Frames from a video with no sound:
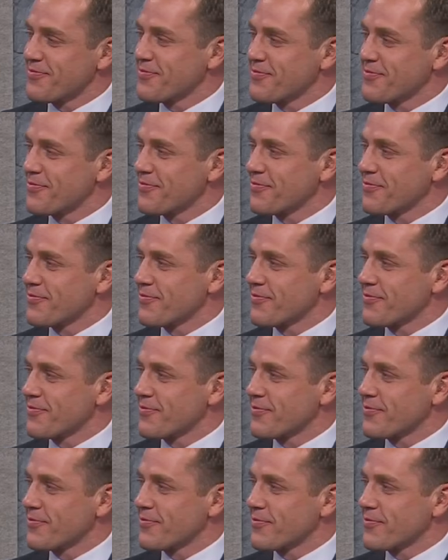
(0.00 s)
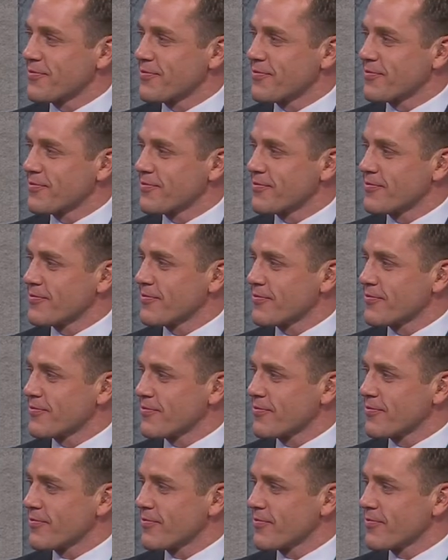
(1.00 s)

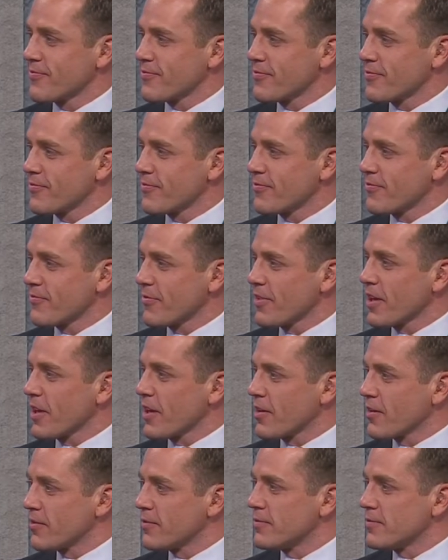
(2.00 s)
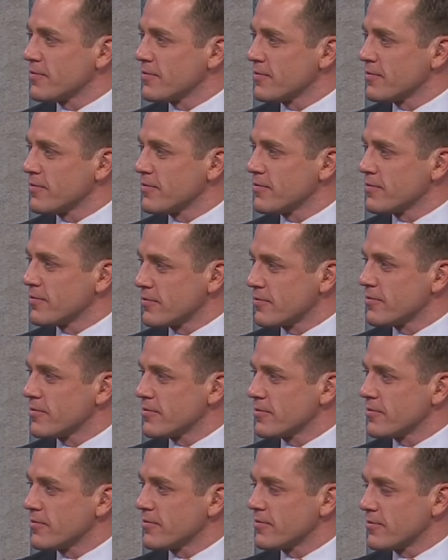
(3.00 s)

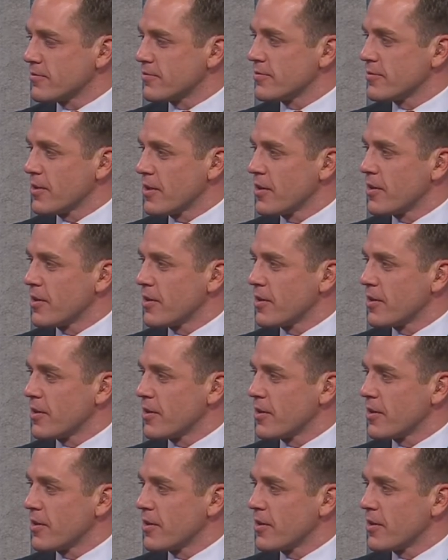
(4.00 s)
No words are spoken by the person on screen.